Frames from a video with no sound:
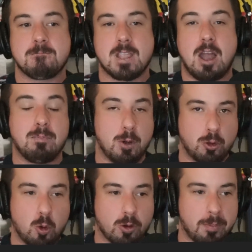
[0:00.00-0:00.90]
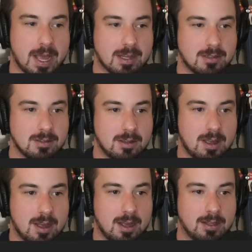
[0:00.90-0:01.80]
both quarterbacks.
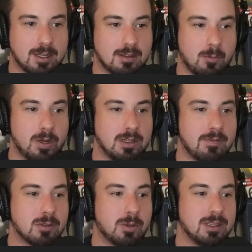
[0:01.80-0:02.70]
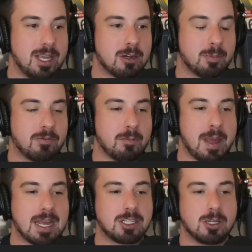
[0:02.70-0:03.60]
I'll get to the Will Levis one later, but for
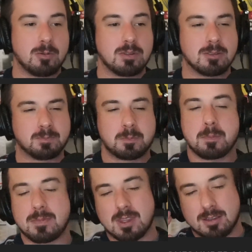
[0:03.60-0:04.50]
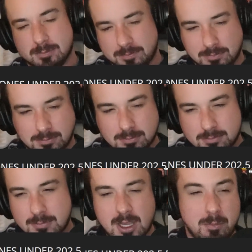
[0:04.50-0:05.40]
Mac Jones,
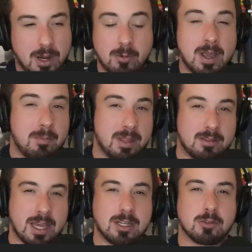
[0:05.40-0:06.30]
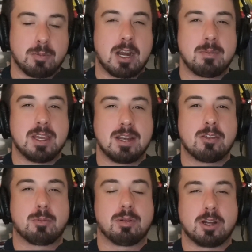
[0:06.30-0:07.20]
by the way, that just reminded me of
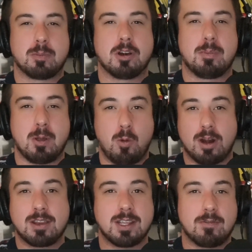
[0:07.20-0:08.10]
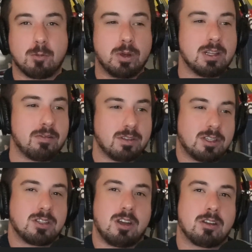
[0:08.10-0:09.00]
another player prop I wanted to take for Will Levis,
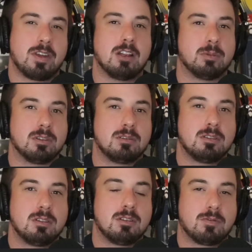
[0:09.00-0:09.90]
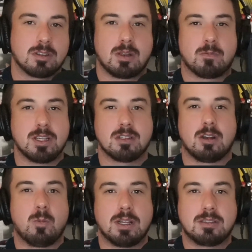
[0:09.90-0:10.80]
just not available for some reason
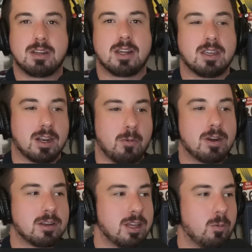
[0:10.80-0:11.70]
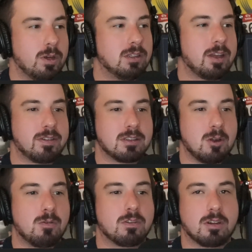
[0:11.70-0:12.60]
on Wednesday night yet. I wanted to take Will Levis
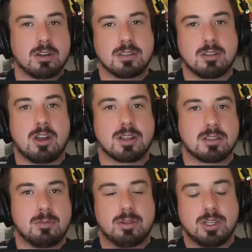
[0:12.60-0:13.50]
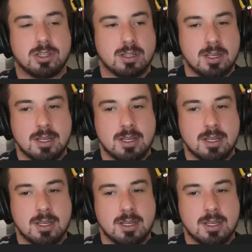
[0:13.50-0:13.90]
over on his longest completion.